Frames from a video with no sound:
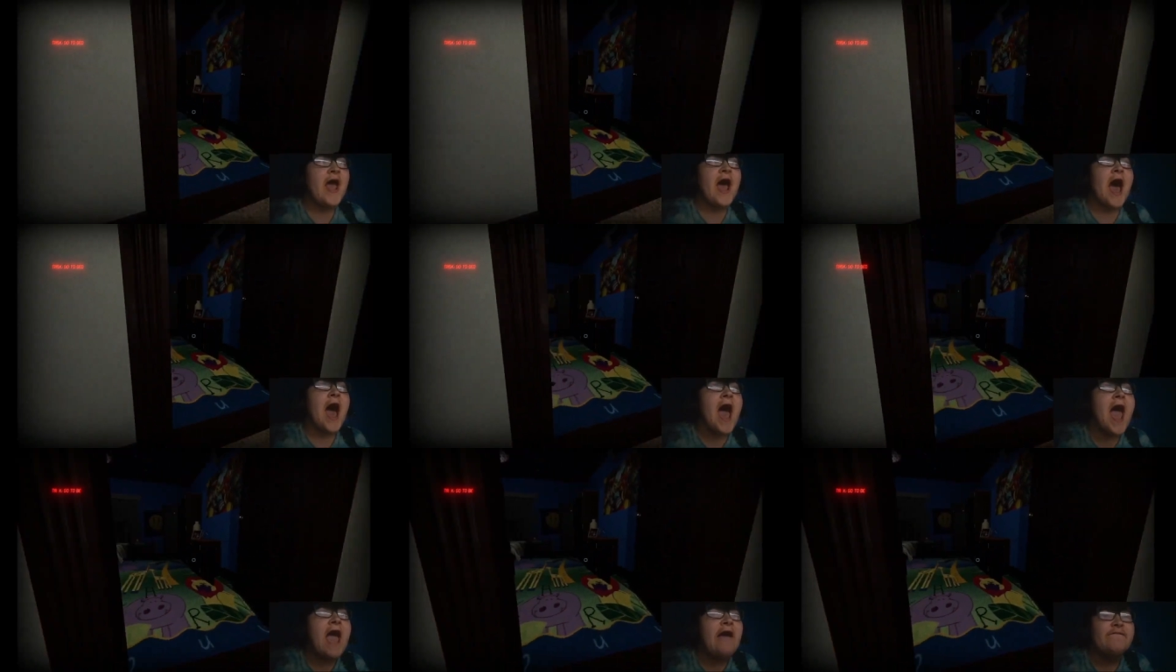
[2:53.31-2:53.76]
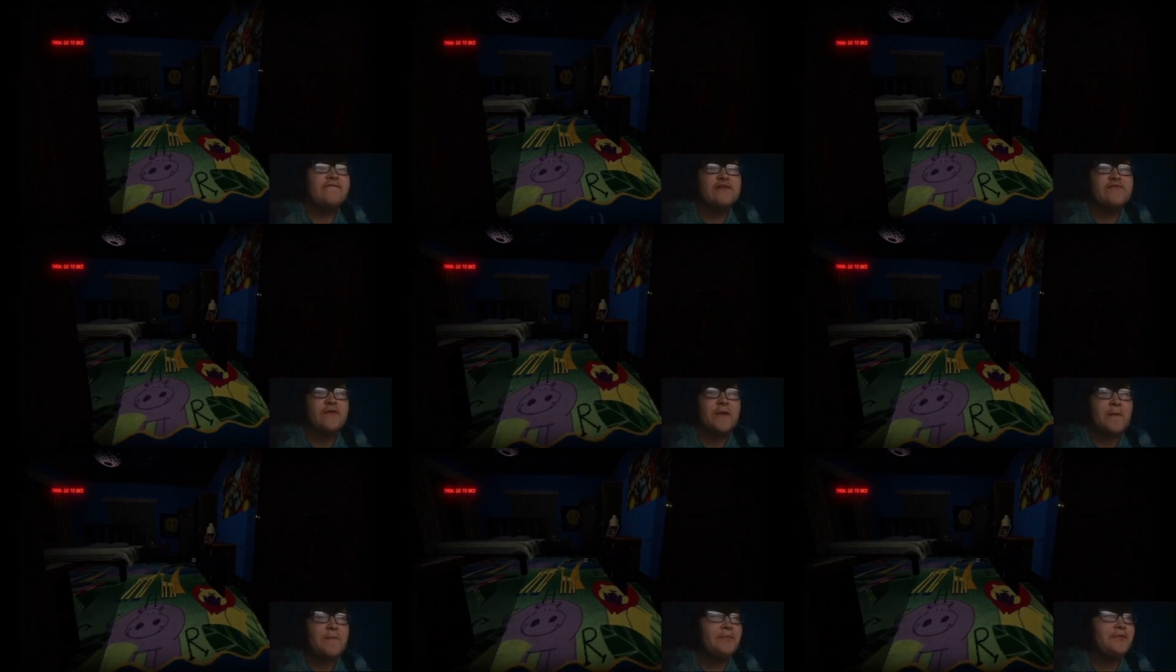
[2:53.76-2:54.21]
I haven't
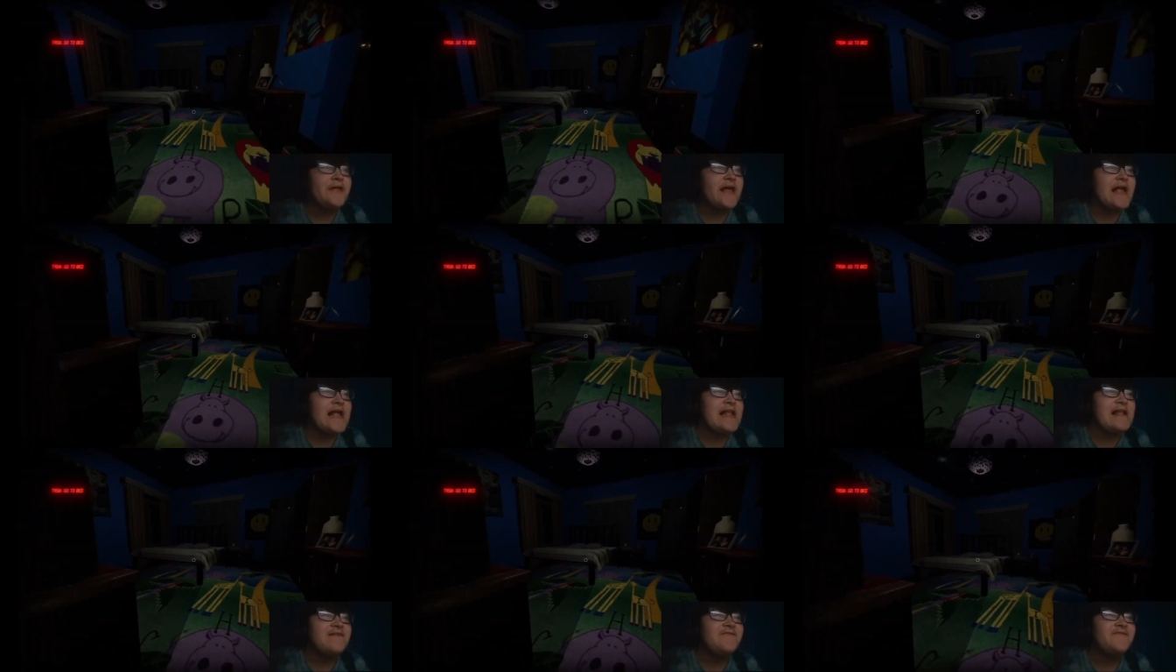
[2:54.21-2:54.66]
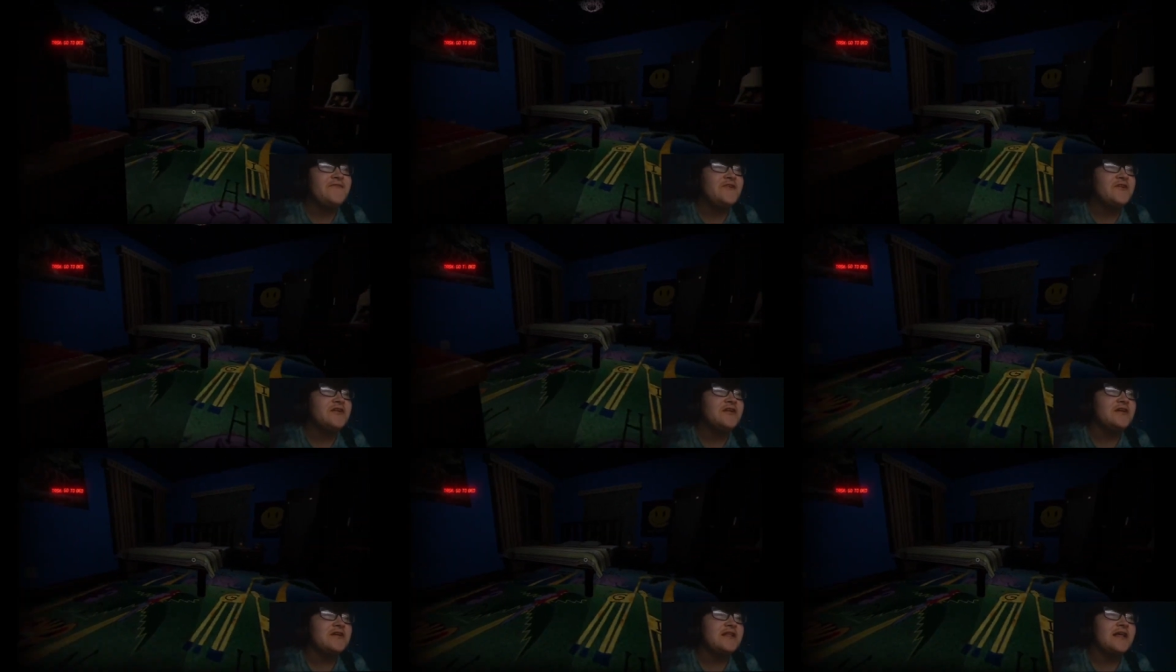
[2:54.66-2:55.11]
even played
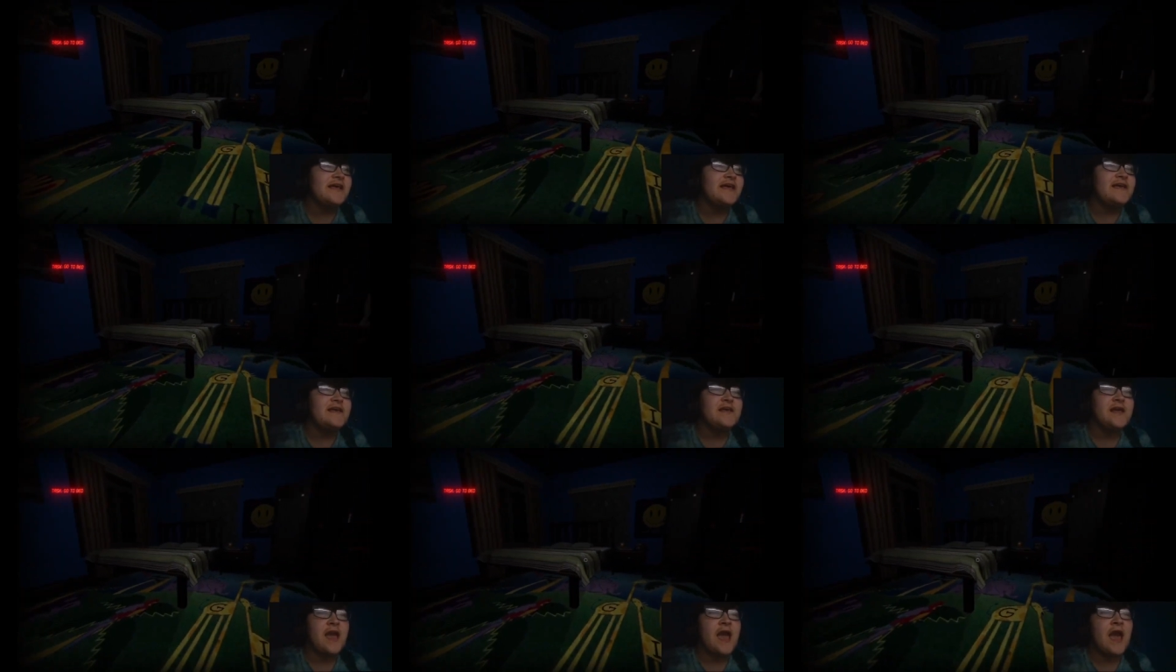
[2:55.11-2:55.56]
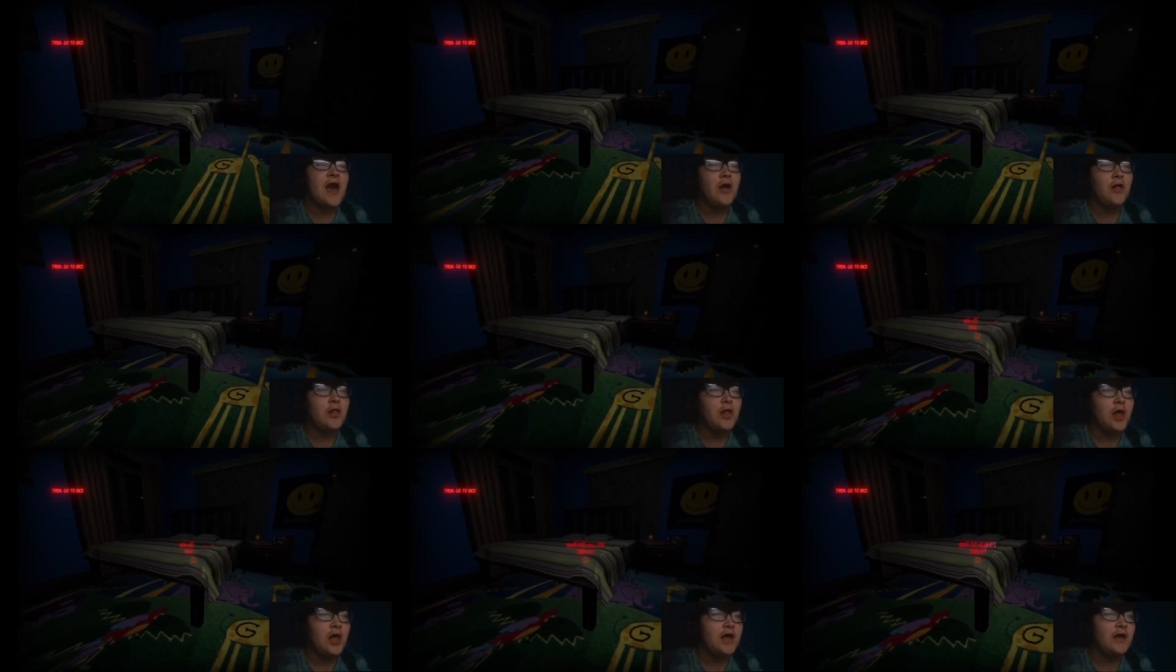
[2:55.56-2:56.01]
for, like, how
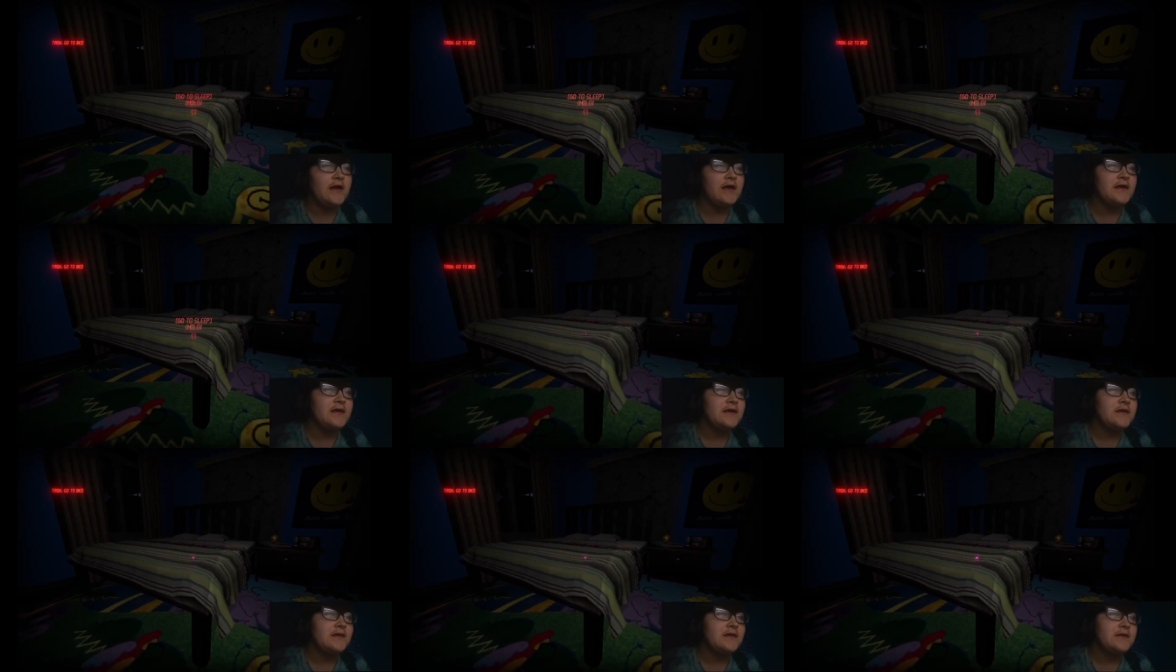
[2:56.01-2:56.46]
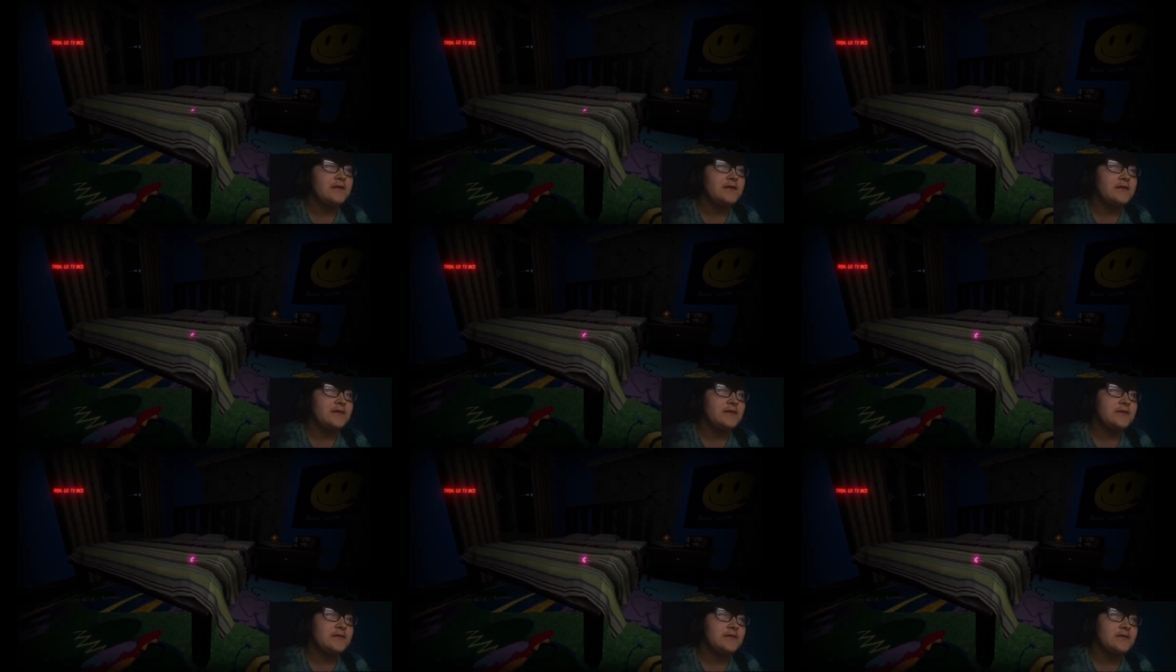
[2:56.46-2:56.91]

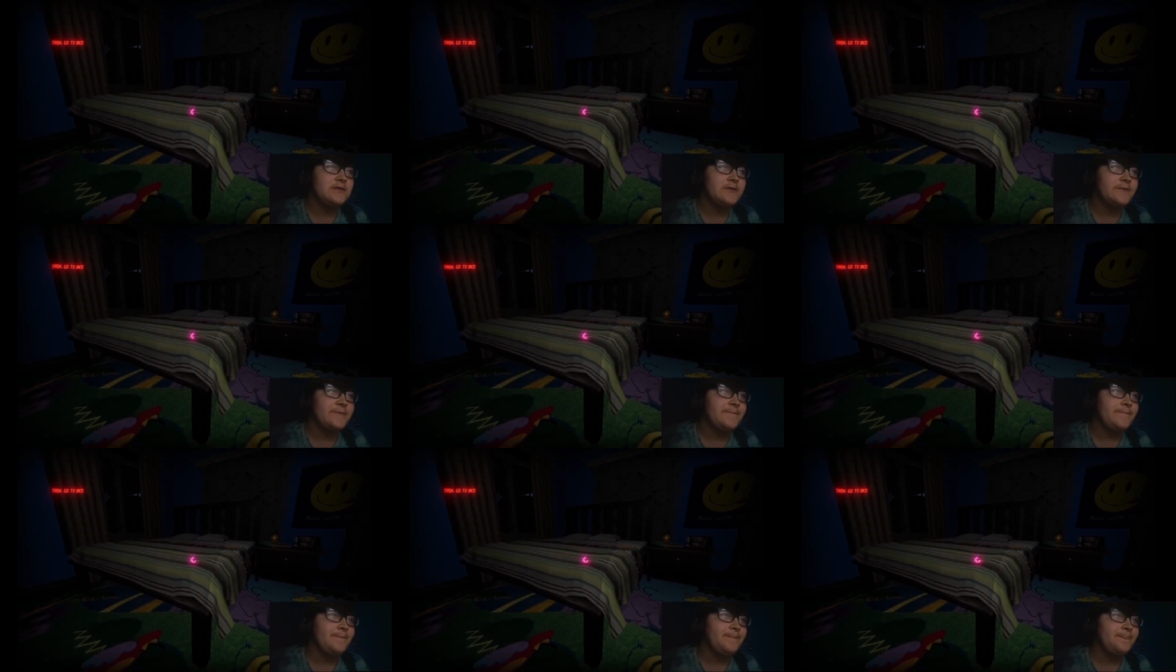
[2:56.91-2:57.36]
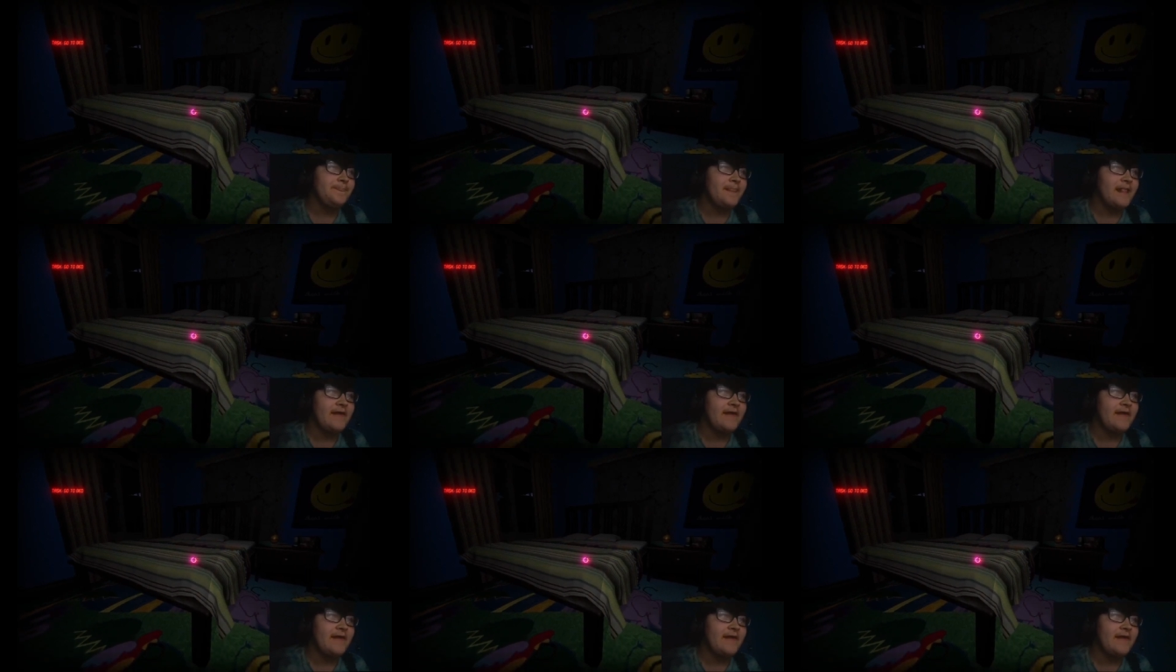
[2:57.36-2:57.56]
long?